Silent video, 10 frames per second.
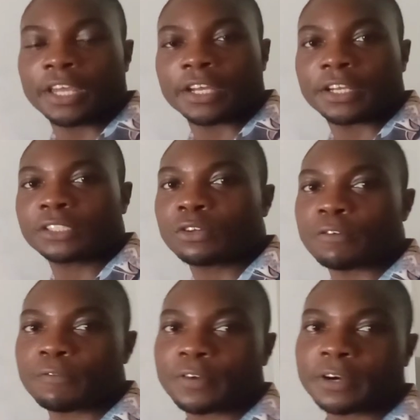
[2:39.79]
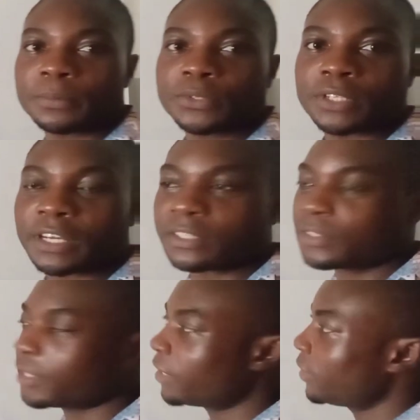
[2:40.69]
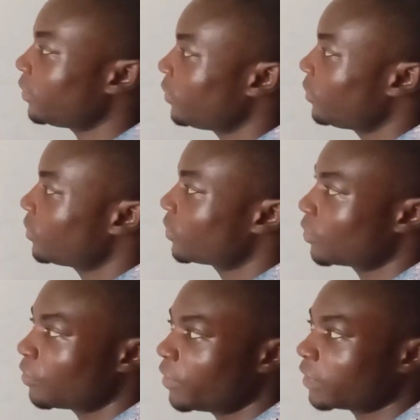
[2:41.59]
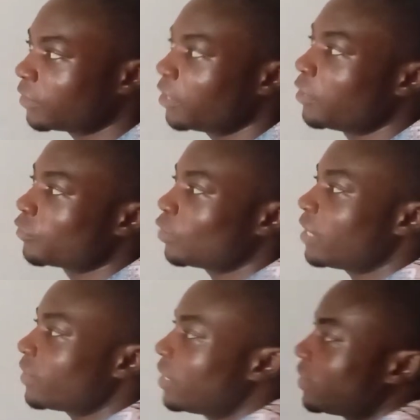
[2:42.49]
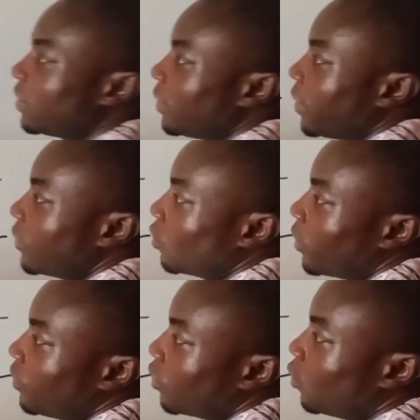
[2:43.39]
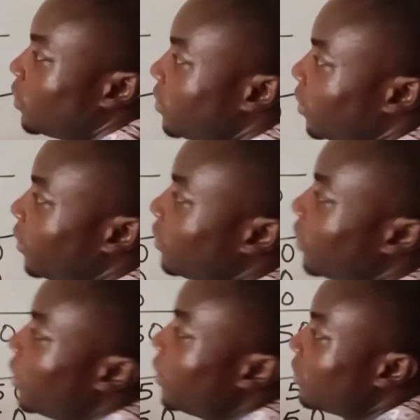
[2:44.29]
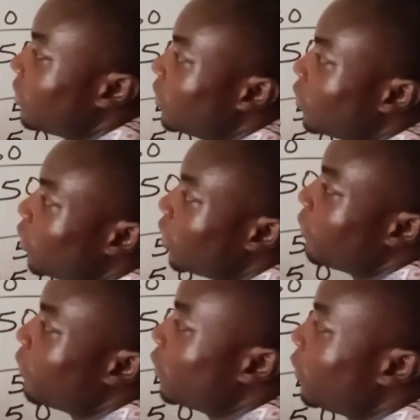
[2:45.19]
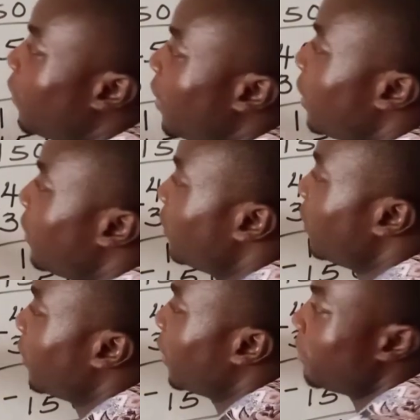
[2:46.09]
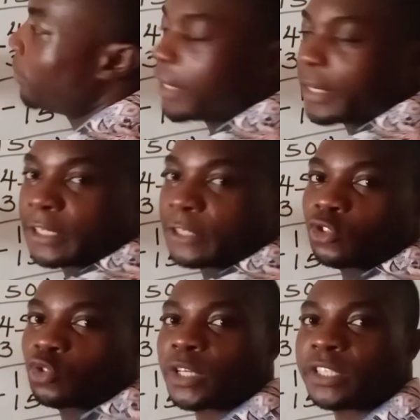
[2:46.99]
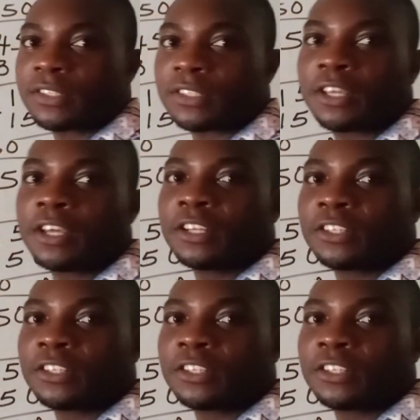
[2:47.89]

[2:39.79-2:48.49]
And that confirms the answer is correct. So let's answer the next question, which says 645 divided by 20.